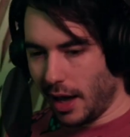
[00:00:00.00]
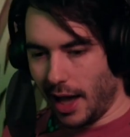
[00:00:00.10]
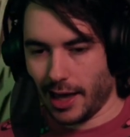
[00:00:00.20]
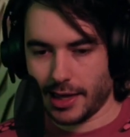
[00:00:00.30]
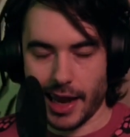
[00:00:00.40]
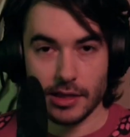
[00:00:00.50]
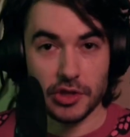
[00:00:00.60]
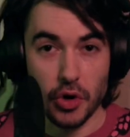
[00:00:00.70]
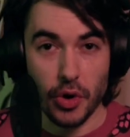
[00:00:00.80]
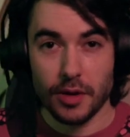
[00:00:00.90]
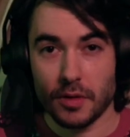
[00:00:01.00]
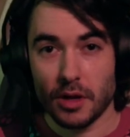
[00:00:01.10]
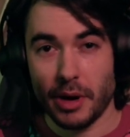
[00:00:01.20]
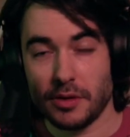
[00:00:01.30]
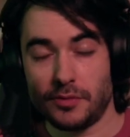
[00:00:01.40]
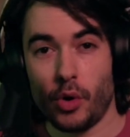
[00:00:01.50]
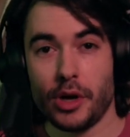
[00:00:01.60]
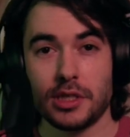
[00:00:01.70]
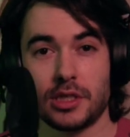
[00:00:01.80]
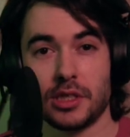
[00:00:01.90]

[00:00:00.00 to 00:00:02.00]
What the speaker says: I can't do it. My voice